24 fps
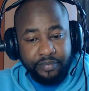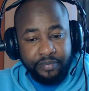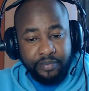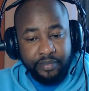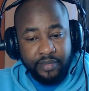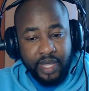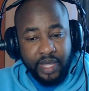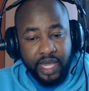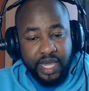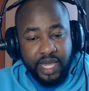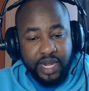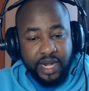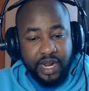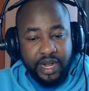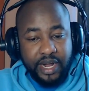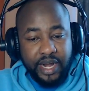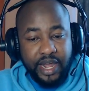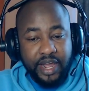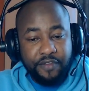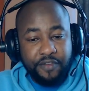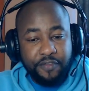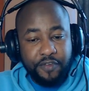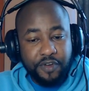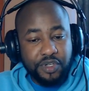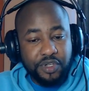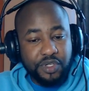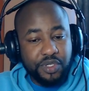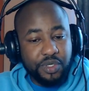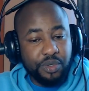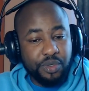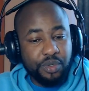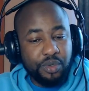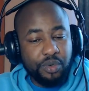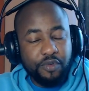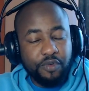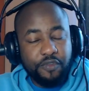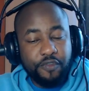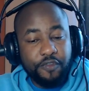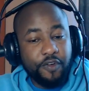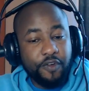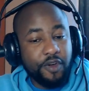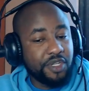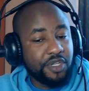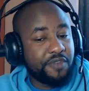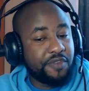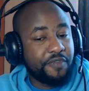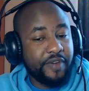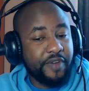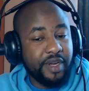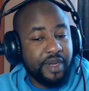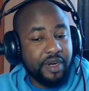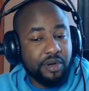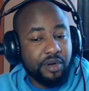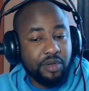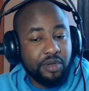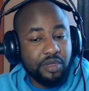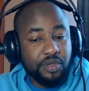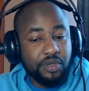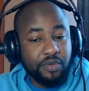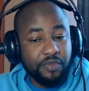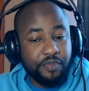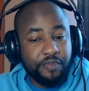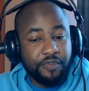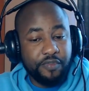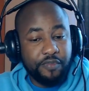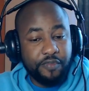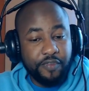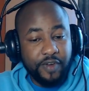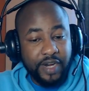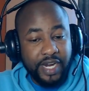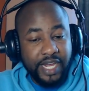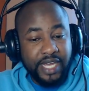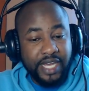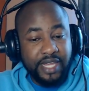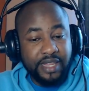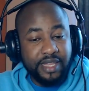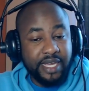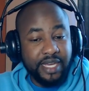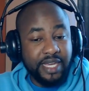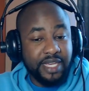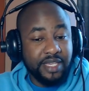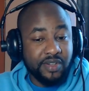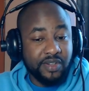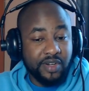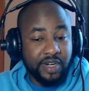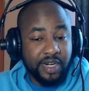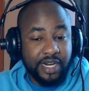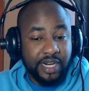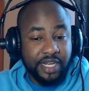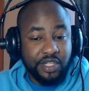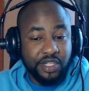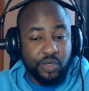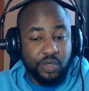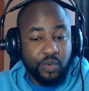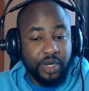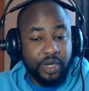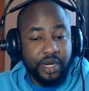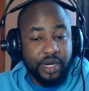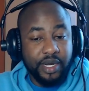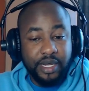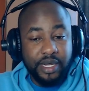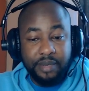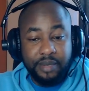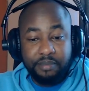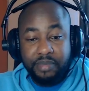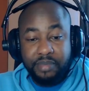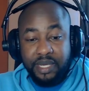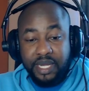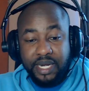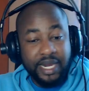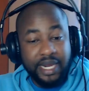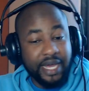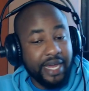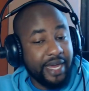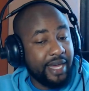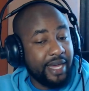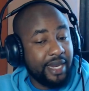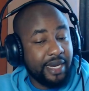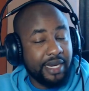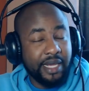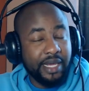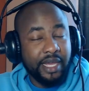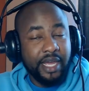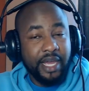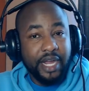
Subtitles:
in an effort to force Pharaoh to flee the Israelites who had been held